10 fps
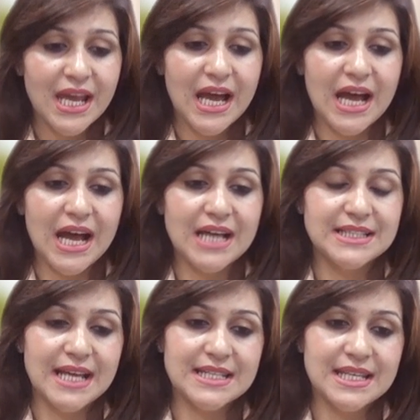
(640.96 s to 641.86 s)

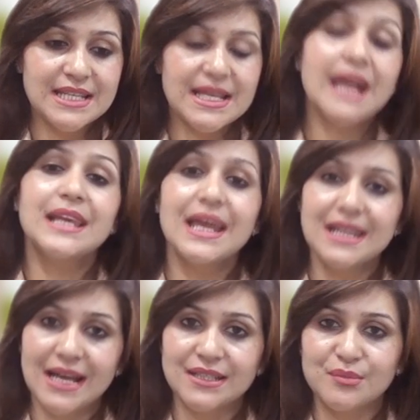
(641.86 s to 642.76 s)
that is unlike
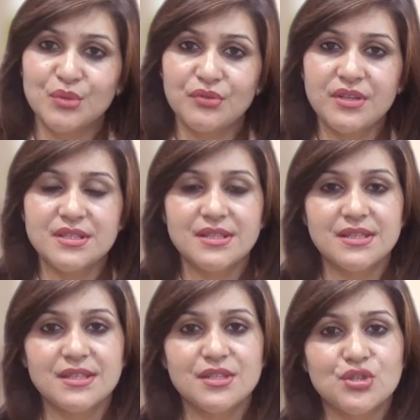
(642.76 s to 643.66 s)
other movies. It
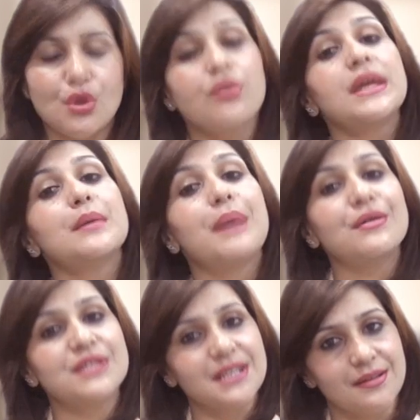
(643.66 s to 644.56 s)
is a story
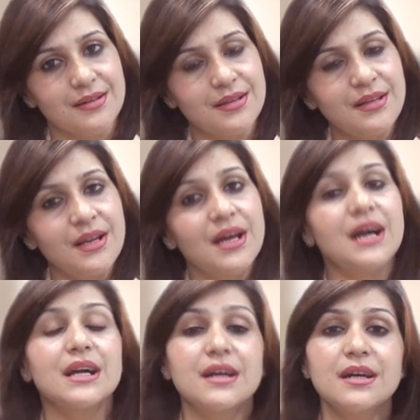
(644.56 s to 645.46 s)
about a girl
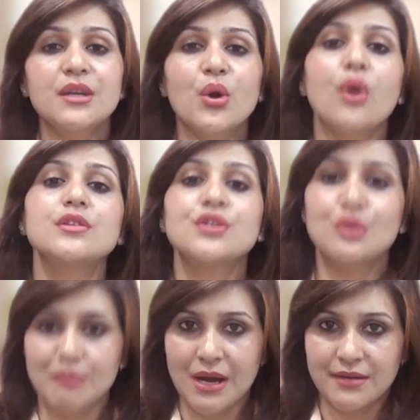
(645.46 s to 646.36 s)
called
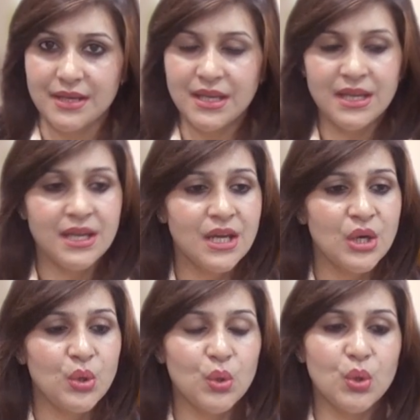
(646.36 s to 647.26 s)
Kumari,
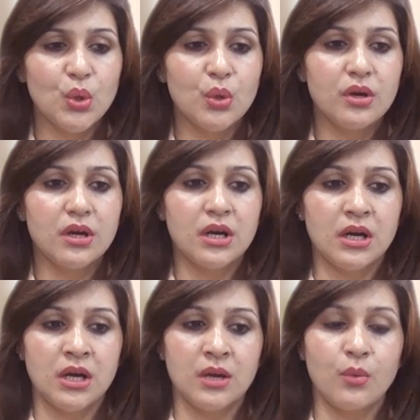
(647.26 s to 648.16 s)
who
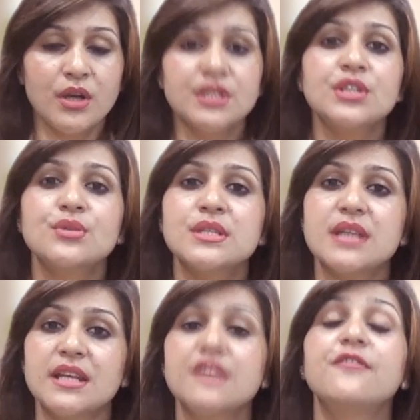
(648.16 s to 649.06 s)
wanted to
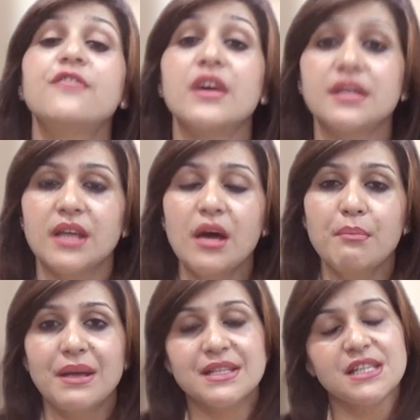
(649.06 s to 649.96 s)
study further,
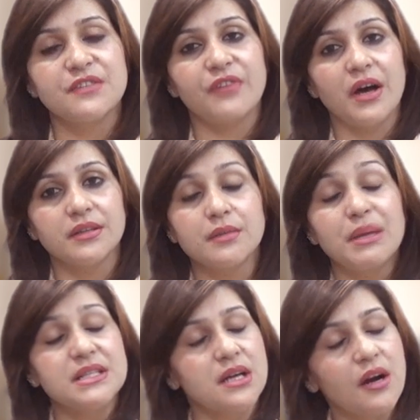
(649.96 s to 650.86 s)
but
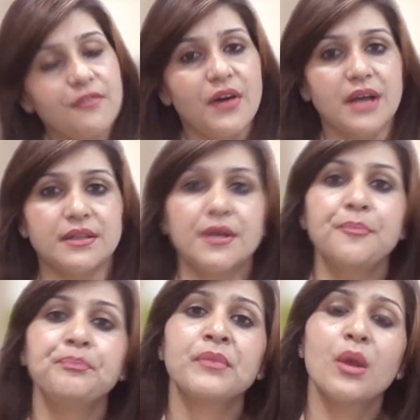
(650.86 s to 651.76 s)
her father
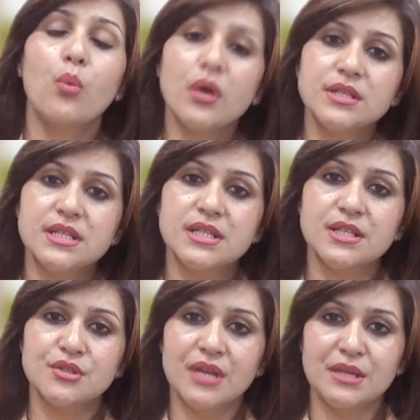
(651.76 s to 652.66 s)
wanted her
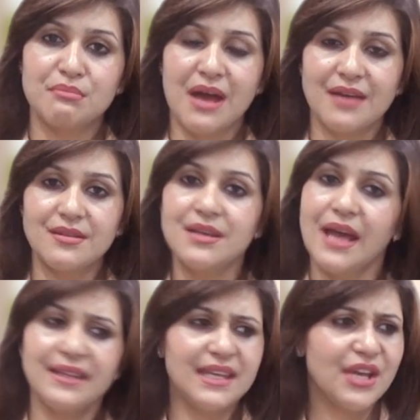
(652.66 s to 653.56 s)
to get married
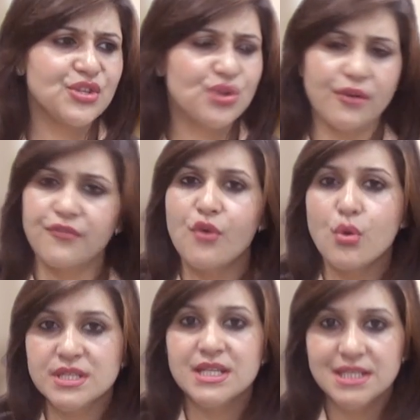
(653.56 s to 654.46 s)
at the age of
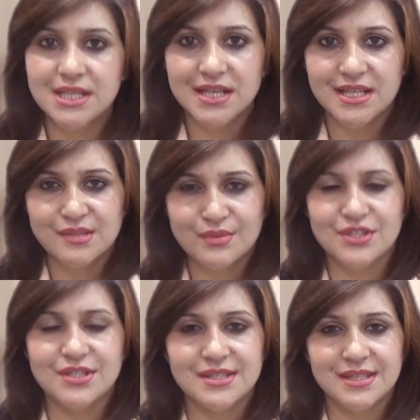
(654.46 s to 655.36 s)
14 years, which
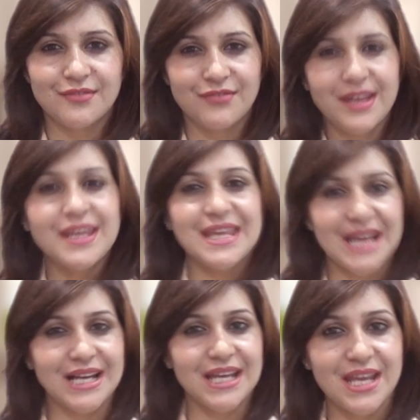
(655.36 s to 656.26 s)
is a very
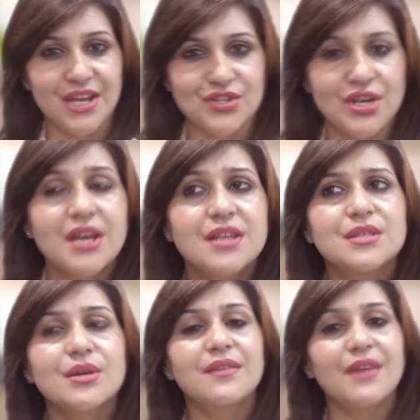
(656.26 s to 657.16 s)
young age.
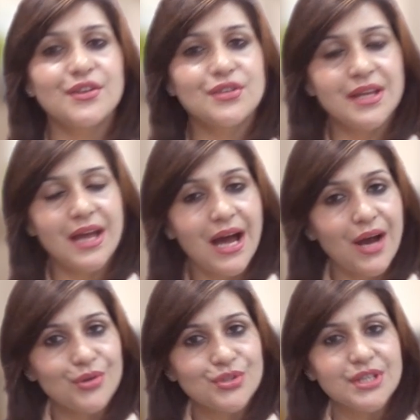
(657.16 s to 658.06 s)
So eventually
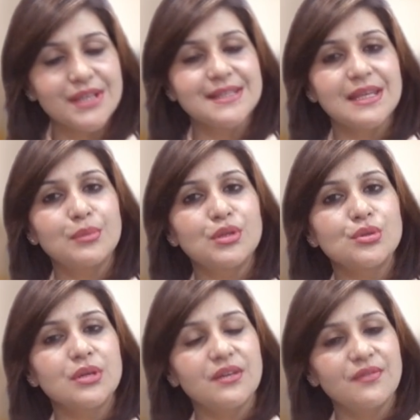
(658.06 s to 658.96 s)
how she is able to
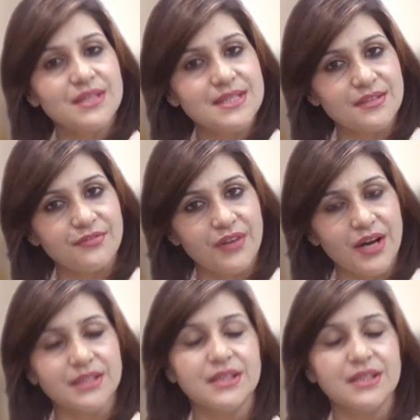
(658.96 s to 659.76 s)
convince the father